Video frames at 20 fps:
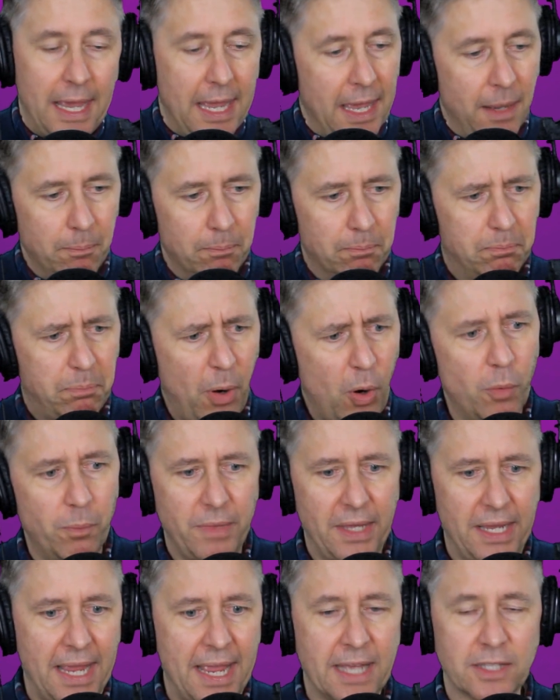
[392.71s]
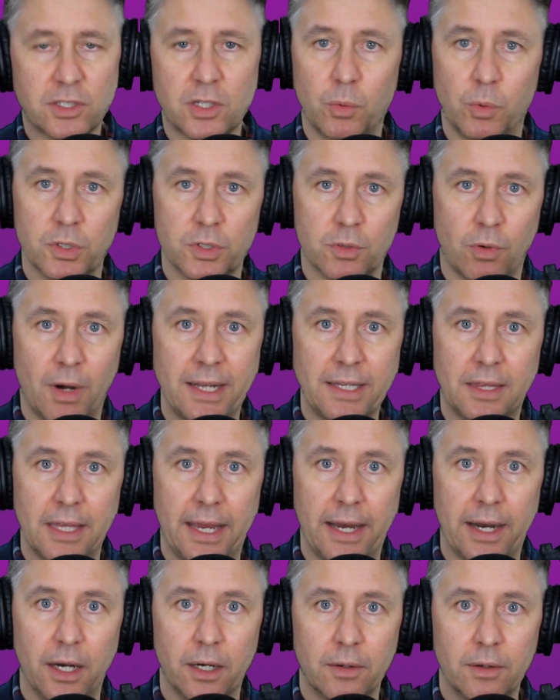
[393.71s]
And boom, the answer was right
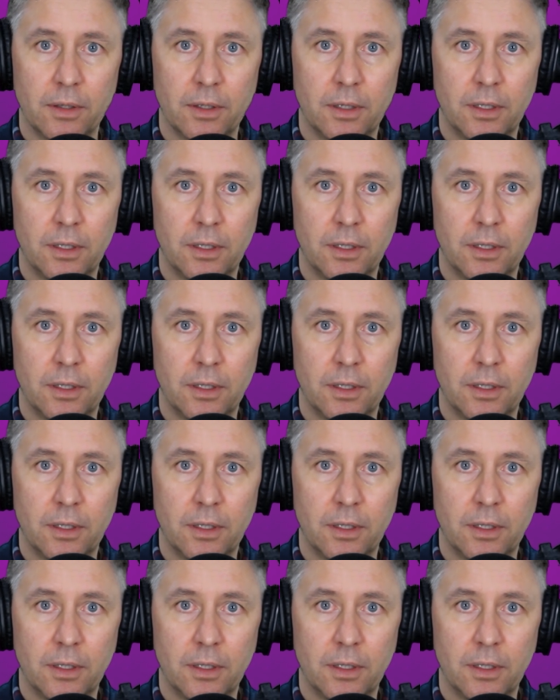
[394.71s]
there.